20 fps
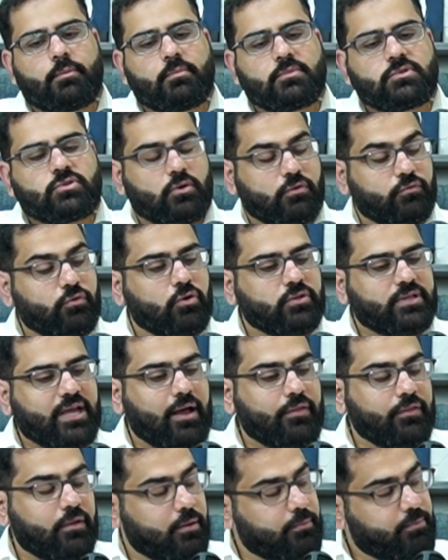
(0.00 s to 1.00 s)
sort of go
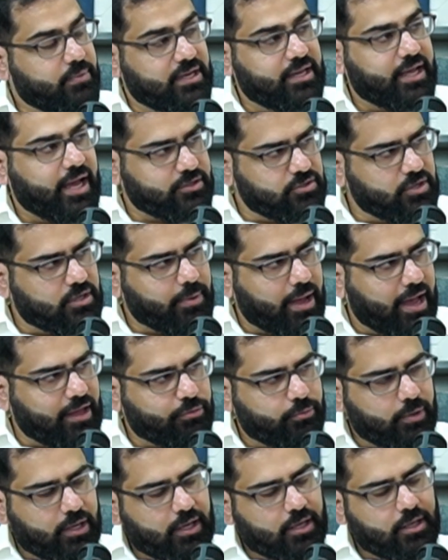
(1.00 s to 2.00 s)
down the pediatric
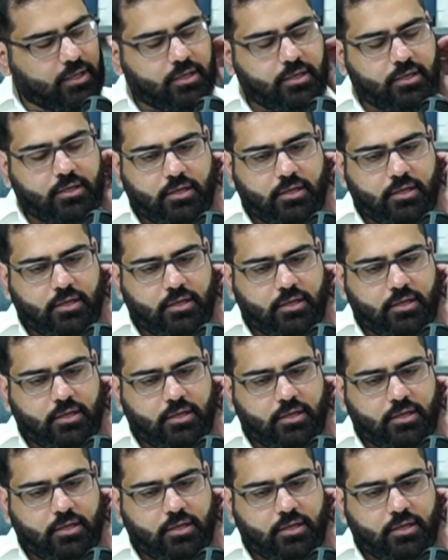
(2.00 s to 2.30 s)
pathway.